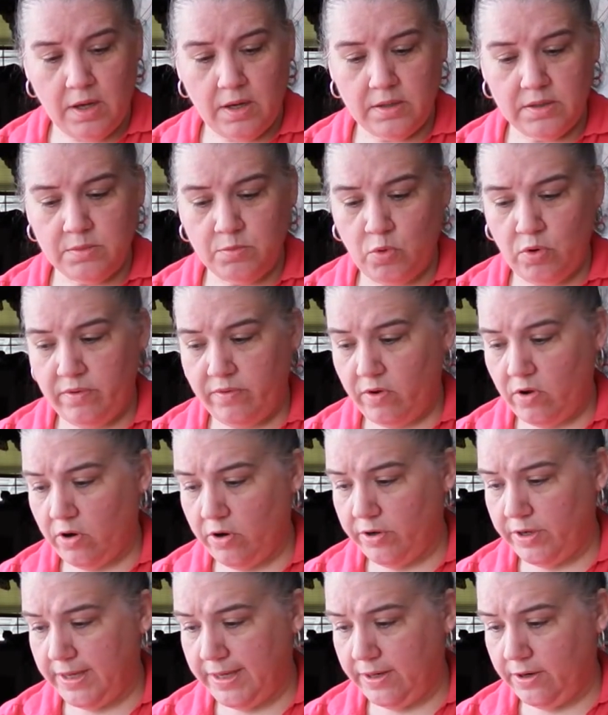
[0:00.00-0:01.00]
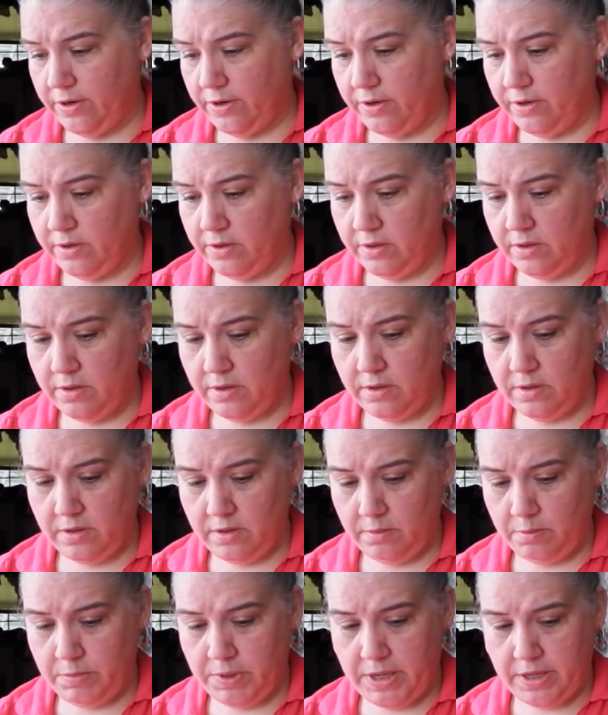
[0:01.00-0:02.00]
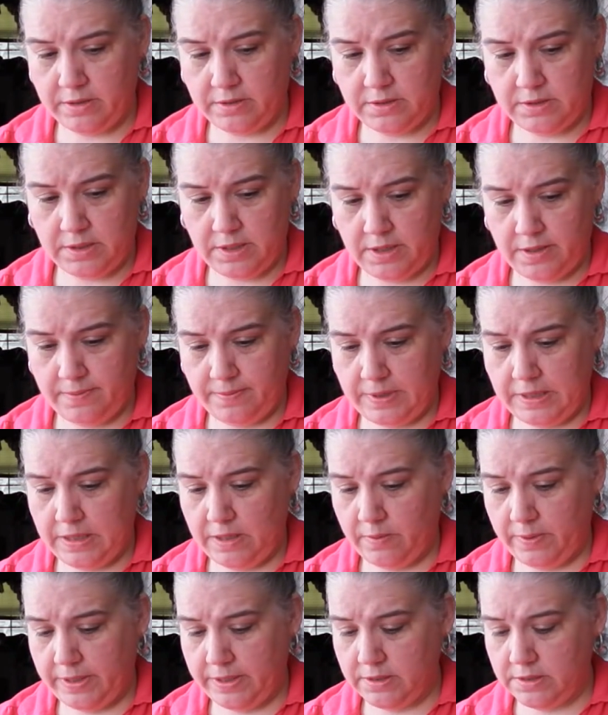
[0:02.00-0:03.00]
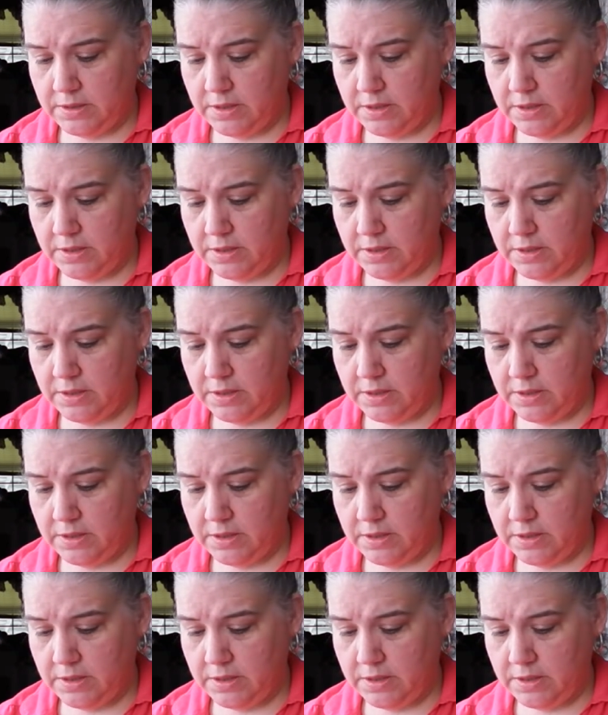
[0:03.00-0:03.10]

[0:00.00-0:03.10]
It's more of a Hardanger. But uh, anyway,